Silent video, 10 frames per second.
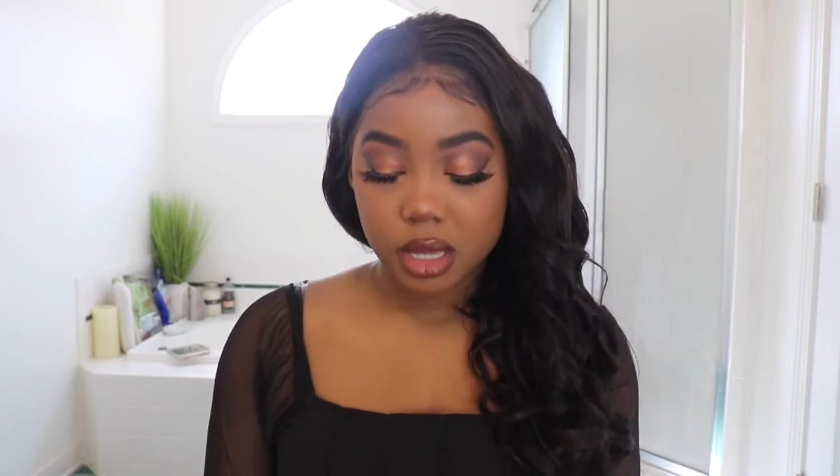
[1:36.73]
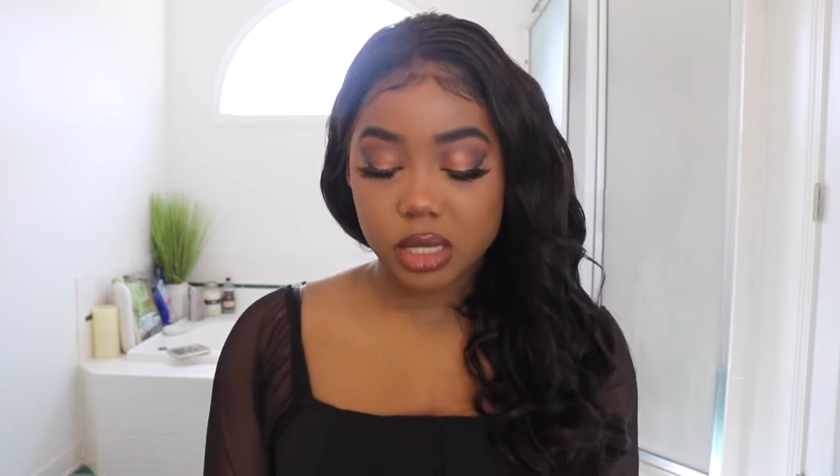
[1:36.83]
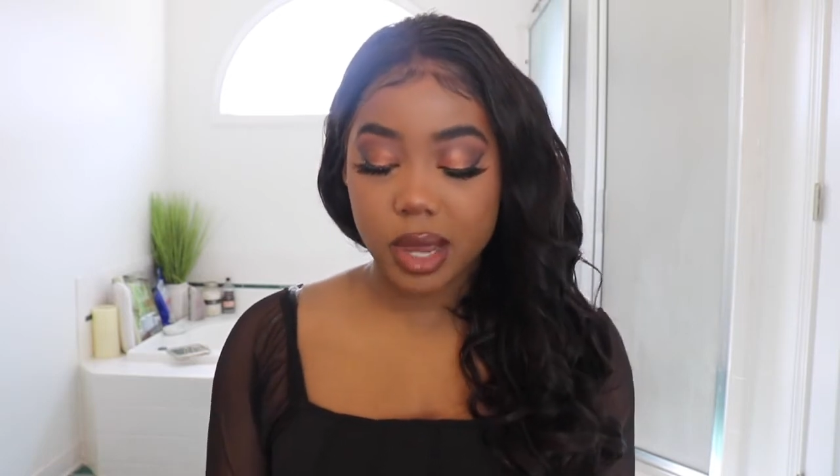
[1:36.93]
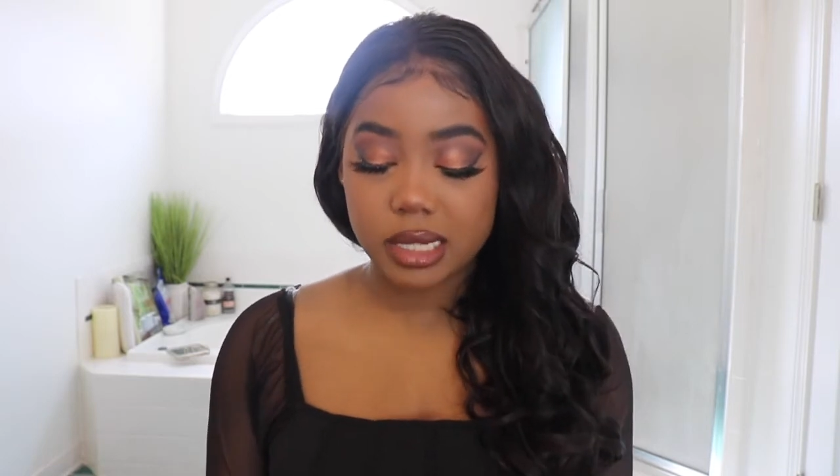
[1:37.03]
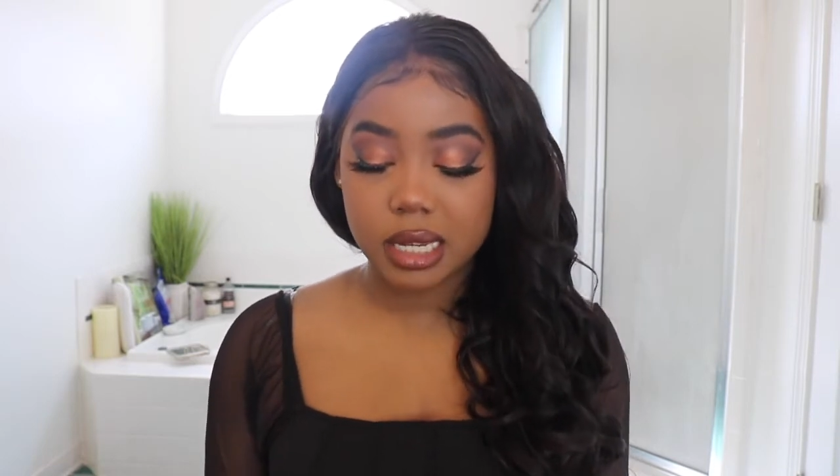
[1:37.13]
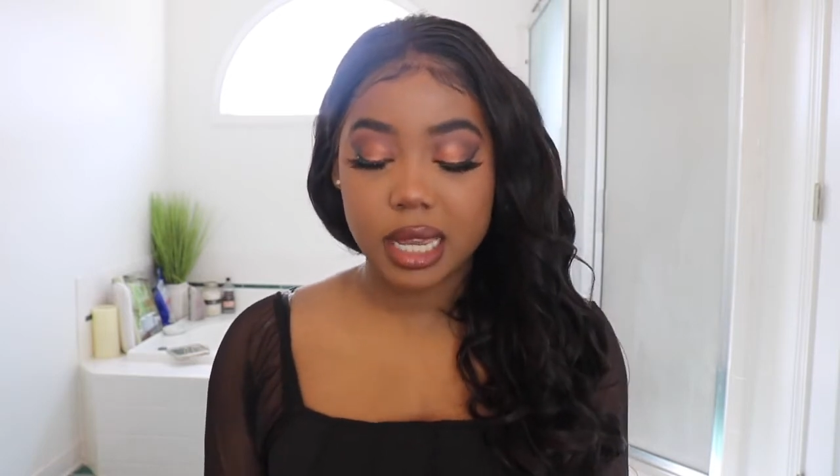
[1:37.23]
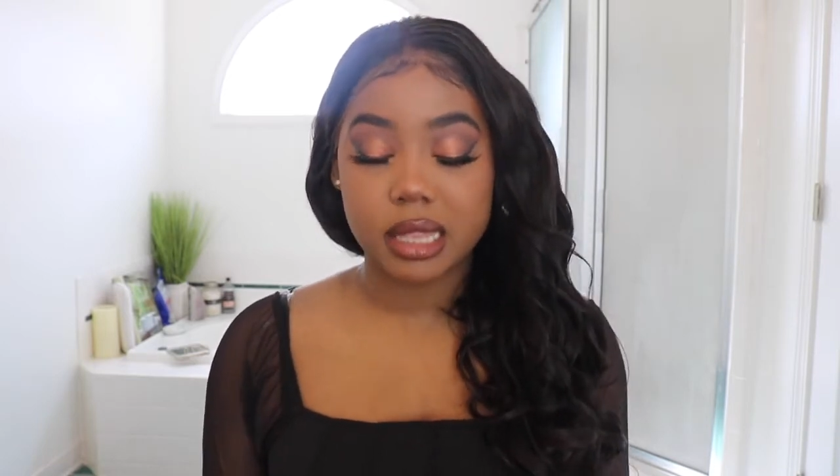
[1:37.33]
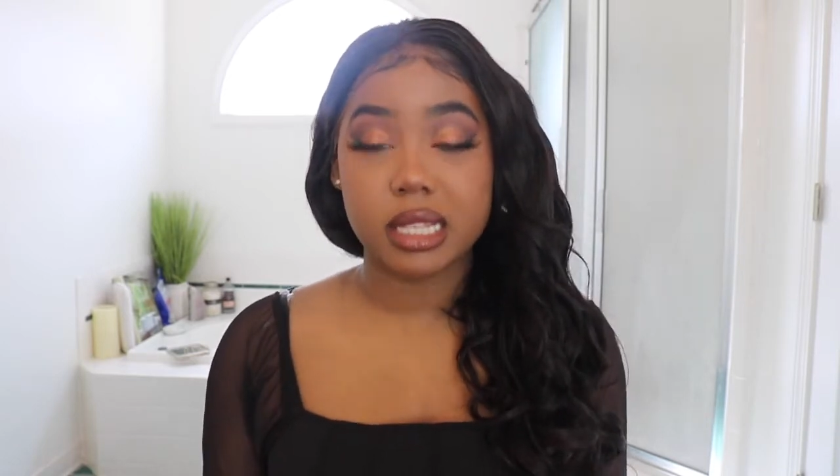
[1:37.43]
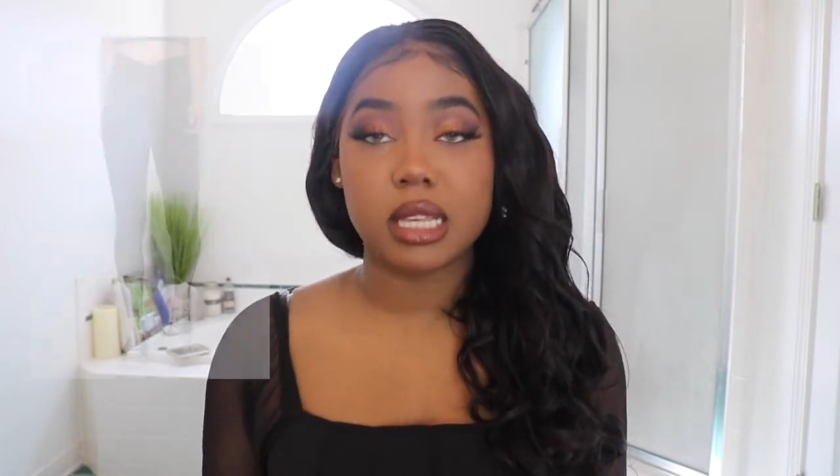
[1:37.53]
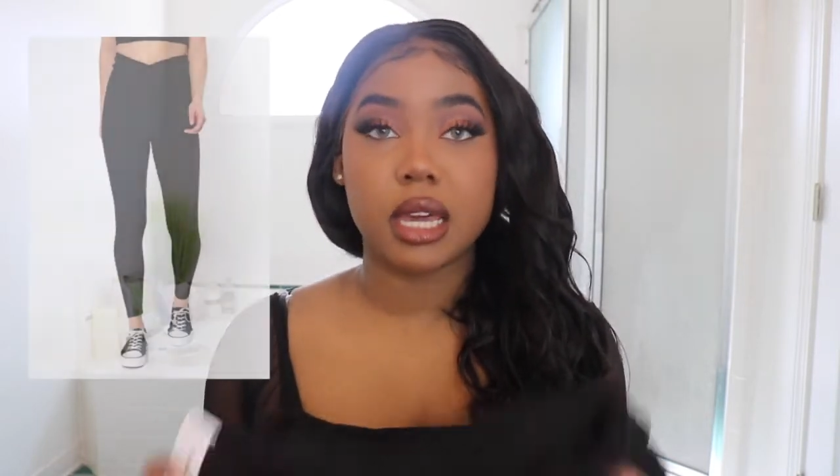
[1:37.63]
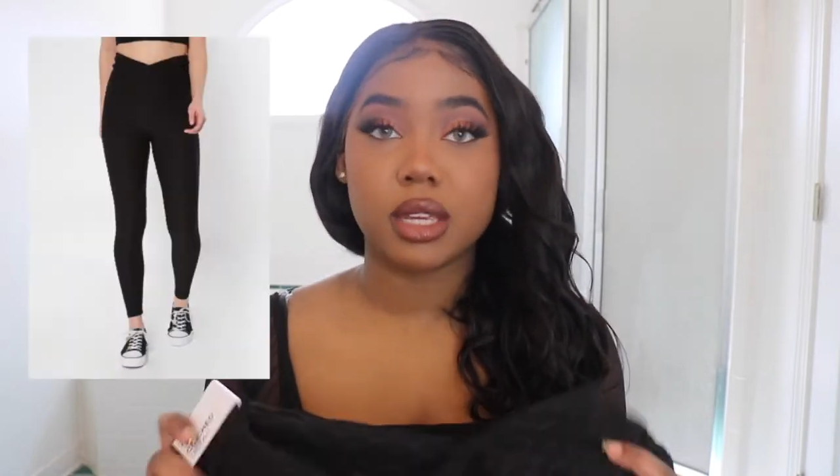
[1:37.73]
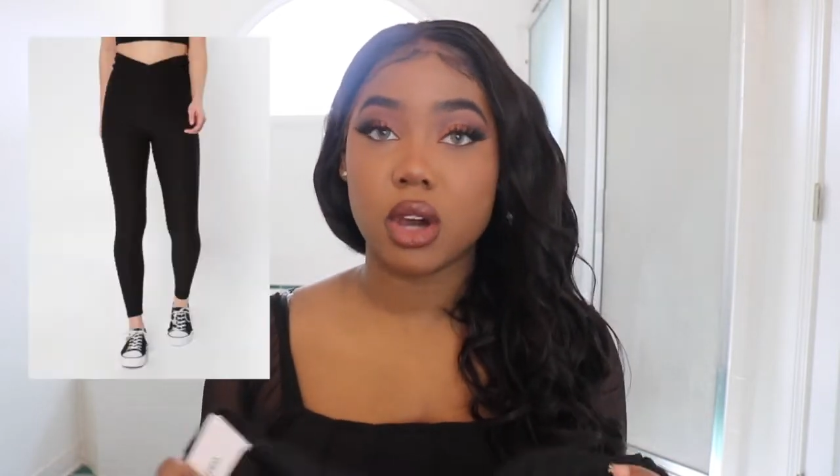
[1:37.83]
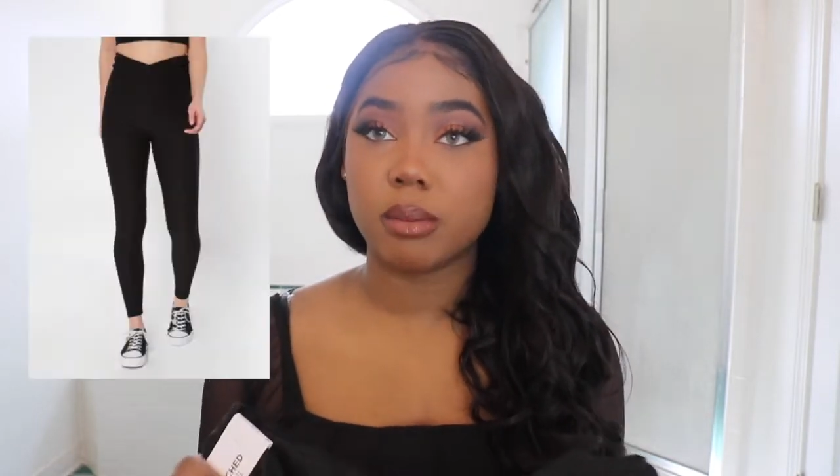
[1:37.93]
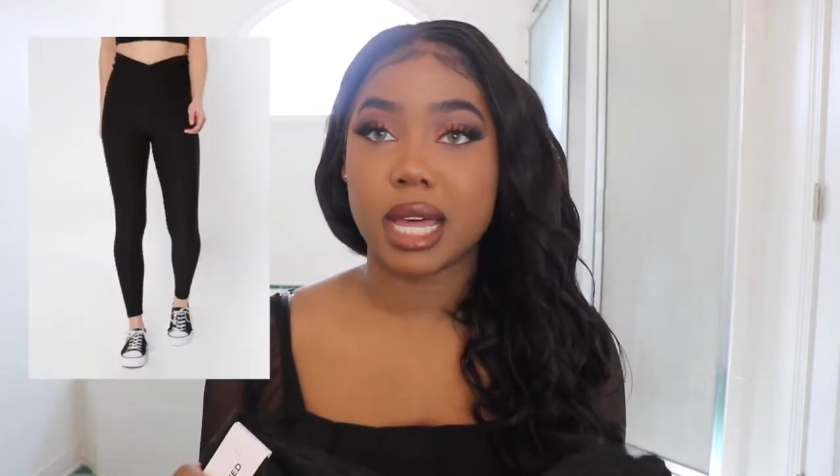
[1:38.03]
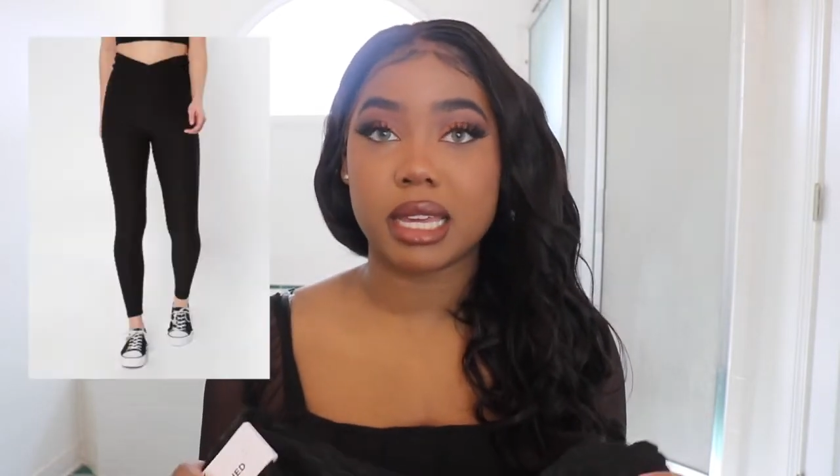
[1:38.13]
So I did get these
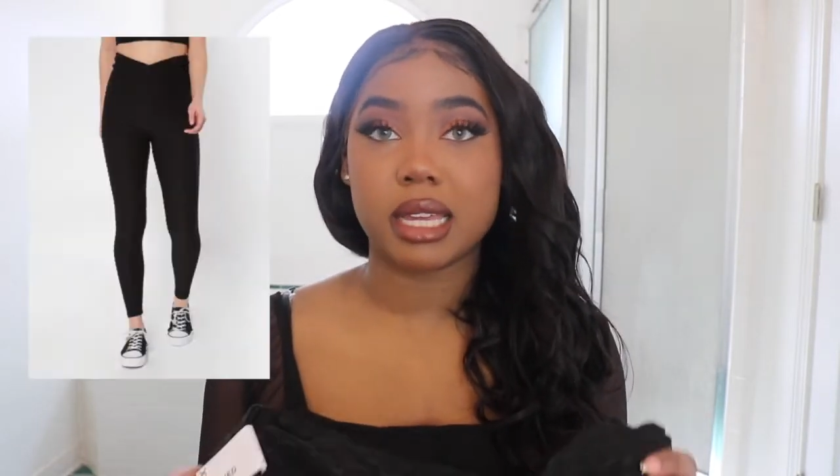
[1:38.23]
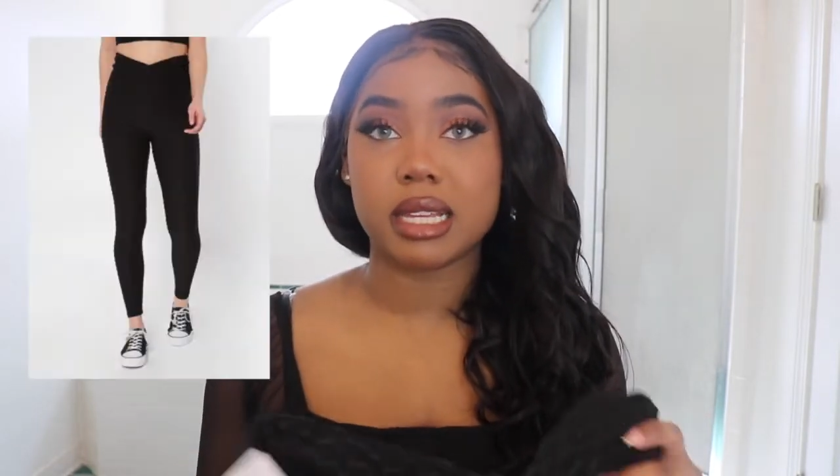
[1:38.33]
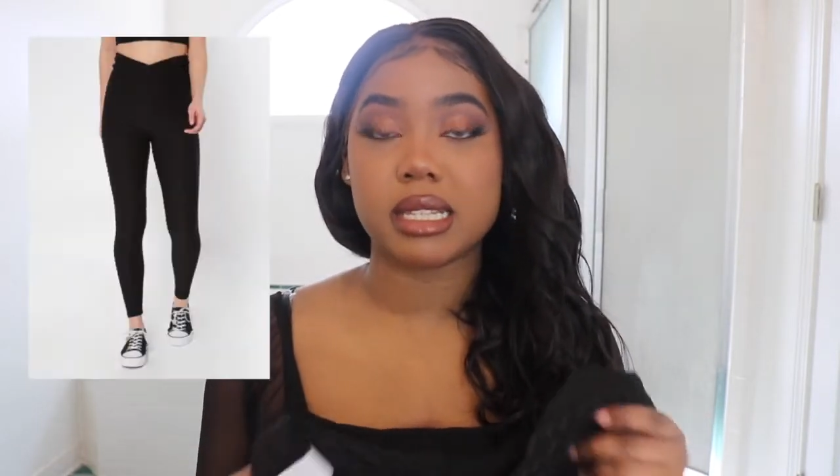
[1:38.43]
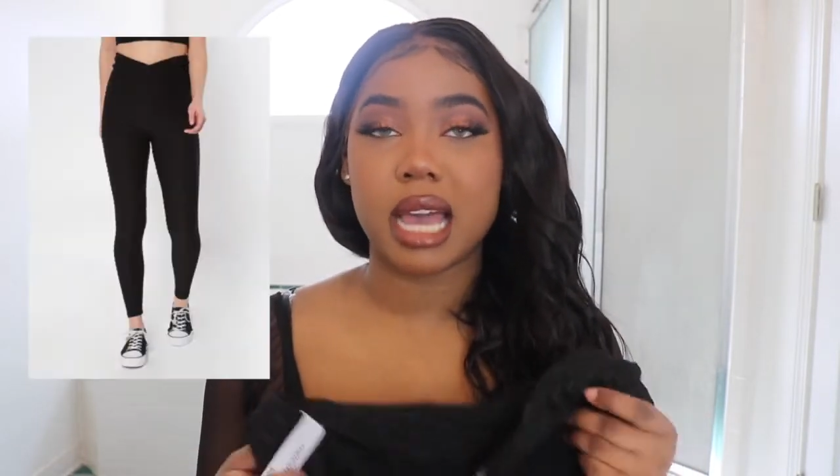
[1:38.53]
honeycomb leggings.